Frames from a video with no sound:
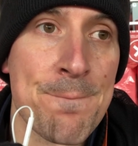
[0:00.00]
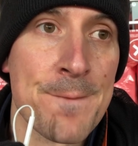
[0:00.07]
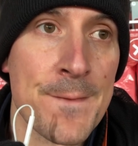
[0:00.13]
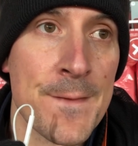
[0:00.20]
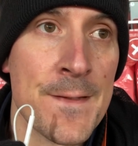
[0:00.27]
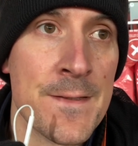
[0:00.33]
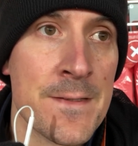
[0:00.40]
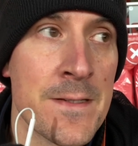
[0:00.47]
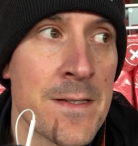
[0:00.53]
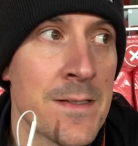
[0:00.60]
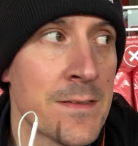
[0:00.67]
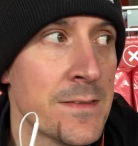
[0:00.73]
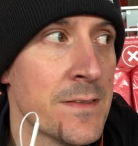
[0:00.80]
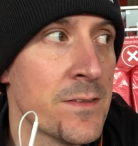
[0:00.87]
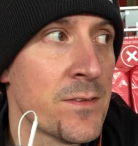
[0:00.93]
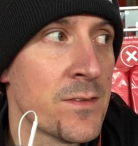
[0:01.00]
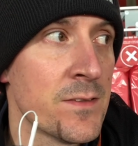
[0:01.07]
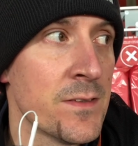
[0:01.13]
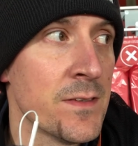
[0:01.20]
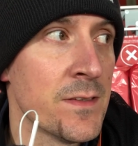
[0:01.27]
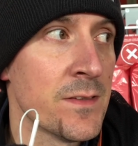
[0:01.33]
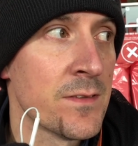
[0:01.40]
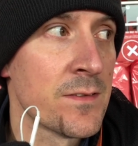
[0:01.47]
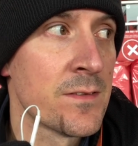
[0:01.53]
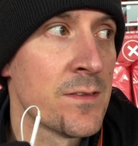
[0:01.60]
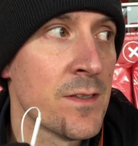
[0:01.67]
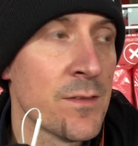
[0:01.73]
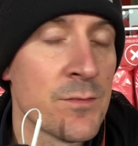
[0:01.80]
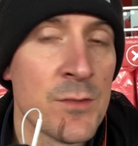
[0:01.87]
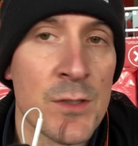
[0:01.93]
yeah, it's
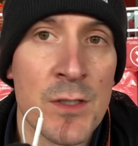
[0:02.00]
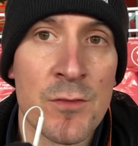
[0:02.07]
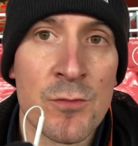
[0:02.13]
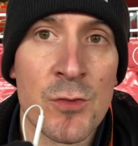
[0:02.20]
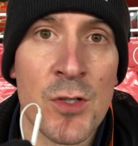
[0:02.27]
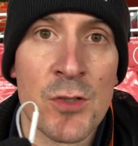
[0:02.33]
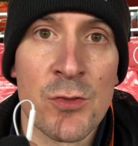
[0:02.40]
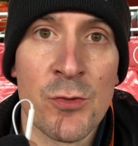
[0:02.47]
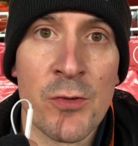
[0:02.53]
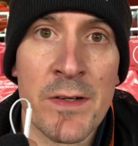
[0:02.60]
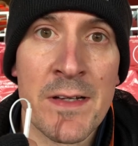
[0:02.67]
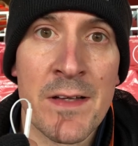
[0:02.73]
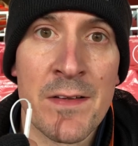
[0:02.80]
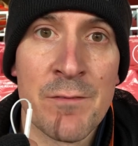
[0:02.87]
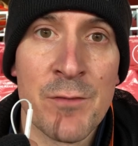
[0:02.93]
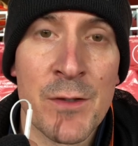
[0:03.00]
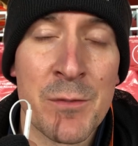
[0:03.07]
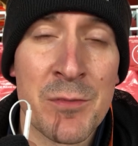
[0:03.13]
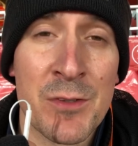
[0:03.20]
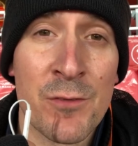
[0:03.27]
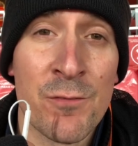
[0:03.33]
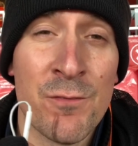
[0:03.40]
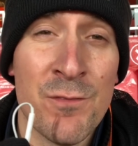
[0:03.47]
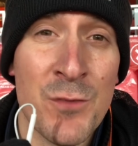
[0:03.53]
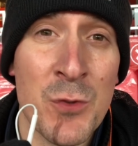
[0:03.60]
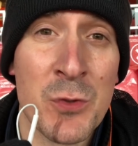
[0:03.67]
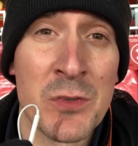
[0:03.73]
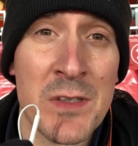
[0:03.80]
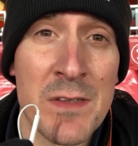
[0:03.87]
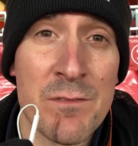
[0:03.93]
tough times for Arsenal right now. They find themselves
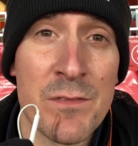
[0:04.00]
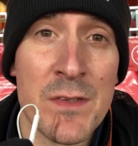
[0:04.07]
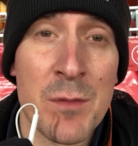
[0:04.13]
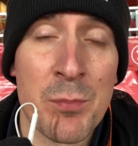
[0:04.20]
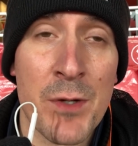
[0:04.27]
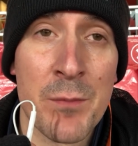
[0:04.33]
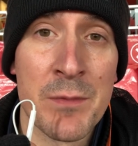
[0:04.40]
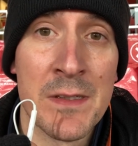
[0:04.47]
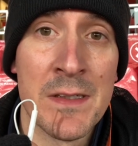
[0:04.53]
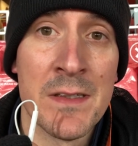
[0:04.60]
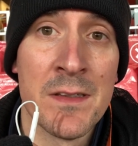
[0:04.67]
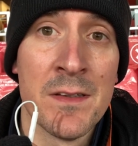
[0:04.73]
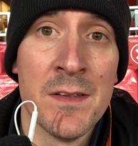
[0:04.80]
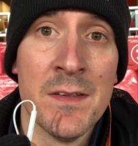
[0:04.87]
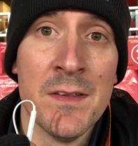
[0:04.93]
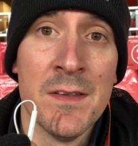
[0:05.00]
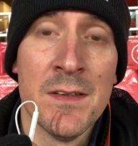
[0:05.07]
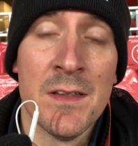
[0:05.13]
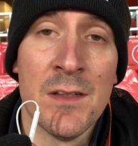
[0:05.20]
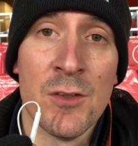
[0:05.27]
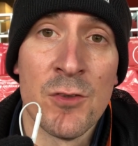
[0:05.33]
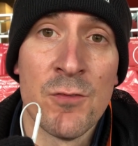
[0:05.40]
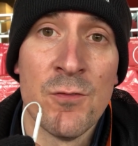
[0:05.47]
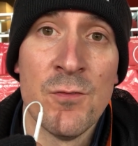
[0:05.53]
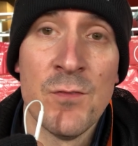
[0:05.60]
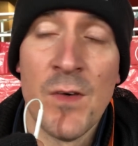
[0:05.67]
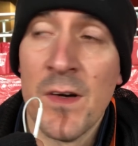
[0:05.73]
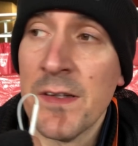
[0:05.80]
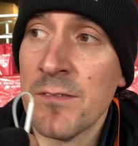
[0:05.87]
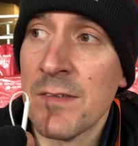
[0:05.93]
14th in the Premier League. They lost
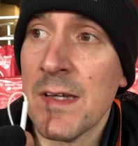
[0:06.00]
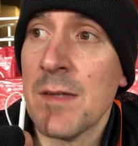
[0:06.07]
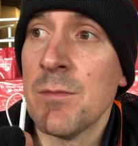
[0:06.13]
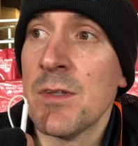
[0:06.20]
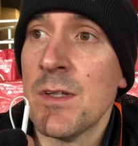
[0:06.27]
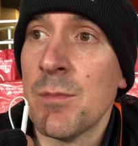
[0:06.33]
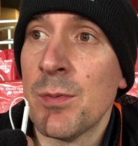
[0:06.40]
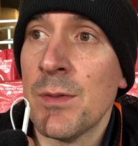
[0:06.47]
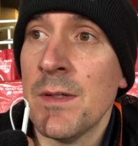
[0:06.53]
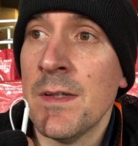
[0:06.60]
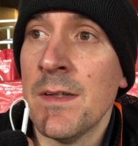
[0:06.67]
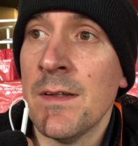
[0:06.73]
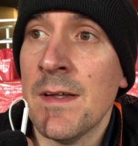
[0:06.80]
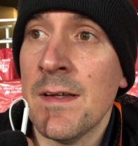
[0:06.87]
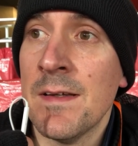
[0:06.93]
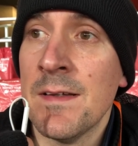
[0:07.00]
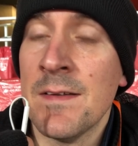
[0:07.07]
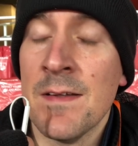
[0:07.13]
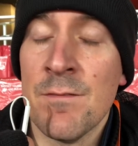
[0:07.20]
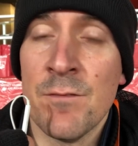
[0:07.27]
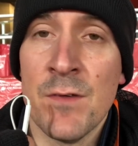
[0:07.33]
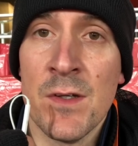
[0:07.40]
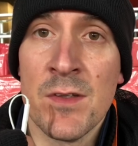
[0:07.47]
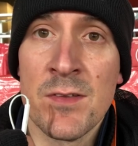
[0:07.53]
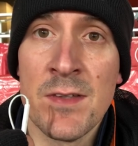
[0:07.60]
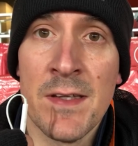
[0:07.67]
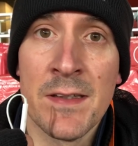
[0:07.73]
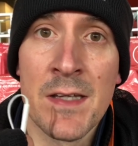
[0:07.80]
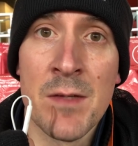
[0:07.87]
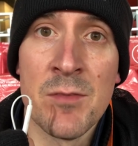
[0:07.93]
five games in their first
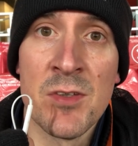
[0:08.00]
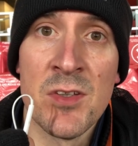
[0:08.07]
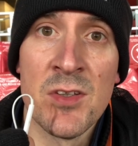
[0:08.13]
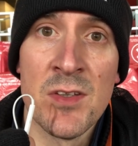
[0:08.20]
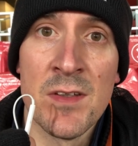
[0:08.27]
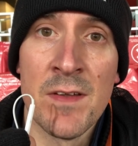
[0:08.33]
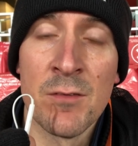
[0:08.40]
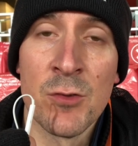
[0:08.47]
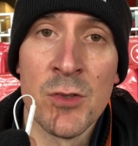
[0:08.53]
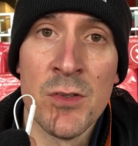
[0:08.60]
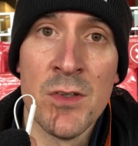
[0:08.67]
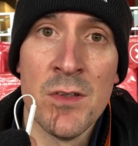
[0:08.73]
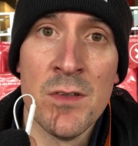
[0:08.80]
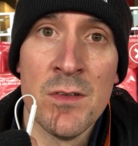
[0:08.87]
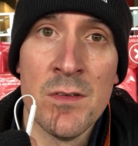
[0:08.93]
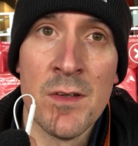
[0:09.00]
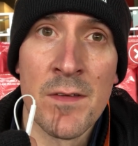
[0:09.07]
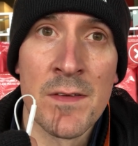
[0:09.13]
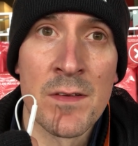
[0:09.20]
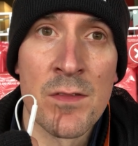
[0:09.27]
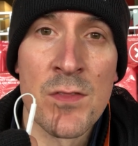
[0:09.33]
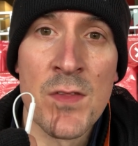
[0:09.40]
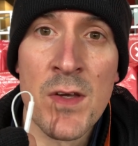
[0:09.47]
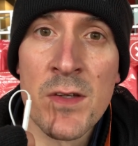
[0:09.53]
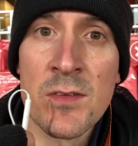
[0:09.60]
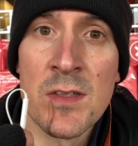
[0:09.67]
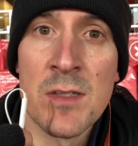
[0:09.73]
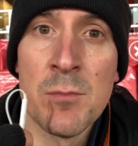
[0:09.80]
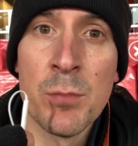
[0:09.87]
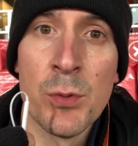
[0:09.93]
10 games. They've got, I think,
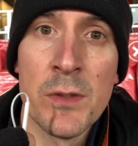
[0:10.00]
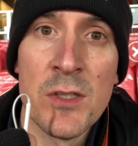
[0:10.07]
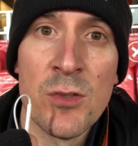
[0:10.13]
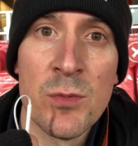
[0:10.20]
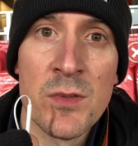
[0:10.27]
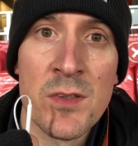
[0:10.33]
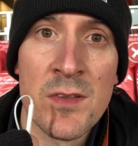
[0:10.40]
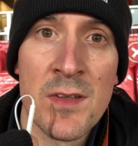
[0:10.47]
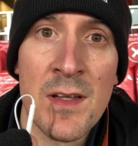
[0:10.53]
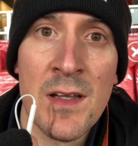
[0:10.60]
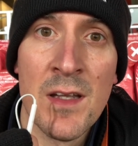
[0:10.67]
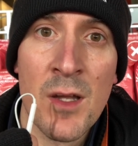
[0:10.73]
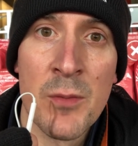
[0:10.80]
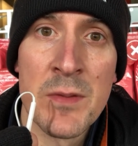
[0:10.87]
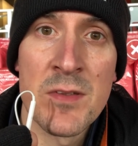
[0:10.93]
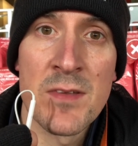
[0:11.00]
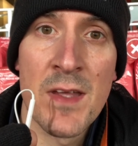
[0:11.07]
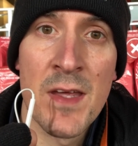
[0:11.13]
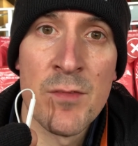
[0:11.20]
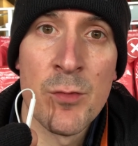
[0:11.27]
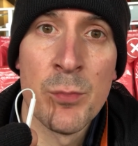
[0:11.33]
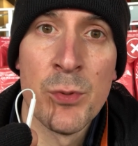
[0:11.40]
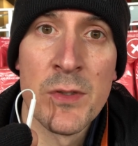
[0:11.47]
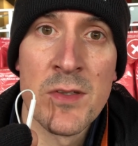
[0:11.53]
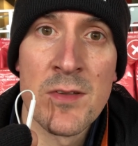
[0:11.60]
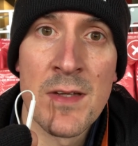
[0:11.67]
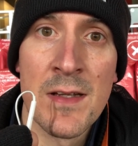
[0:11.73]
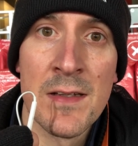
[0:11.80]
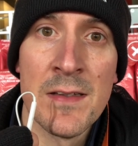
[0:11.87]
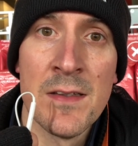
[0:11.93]
13 points, which is their lowest ever points
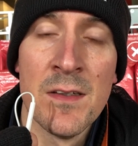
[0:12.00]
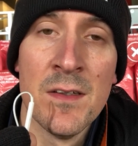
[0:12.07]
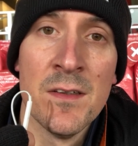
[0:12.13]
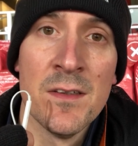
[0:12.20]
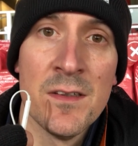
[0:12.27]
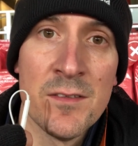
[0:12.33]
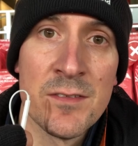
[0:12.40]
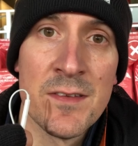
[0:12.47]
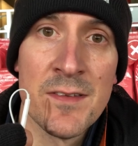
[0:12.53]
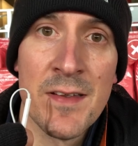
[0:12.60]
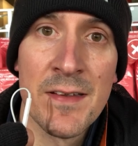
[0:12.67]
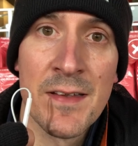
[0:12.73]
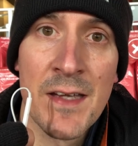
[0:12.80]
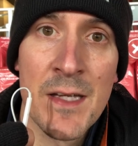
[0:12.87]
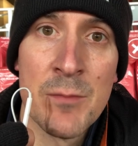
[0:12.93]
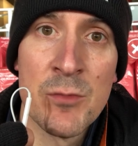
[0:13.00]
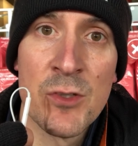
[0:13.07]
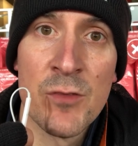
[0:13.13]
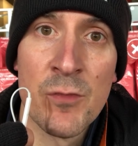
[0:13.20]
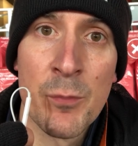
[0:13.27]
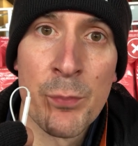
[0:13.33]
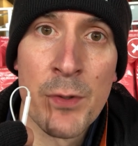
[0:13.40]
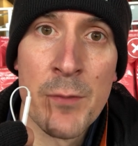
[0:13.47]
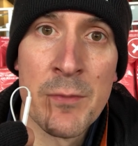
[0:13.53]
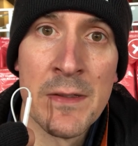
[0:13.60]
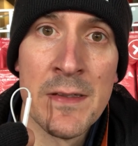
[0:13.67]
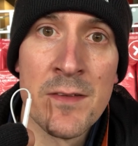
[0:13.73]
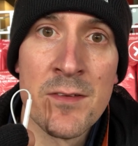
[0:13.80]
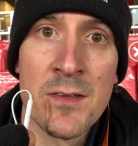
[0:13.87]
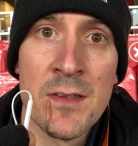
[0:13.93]
tally after 10 games of a Premier
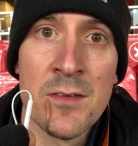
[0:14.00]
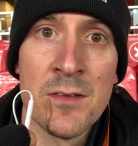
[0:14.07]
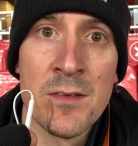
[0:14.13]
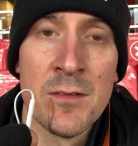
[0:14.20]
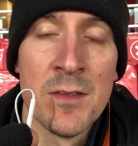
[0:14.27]
League season.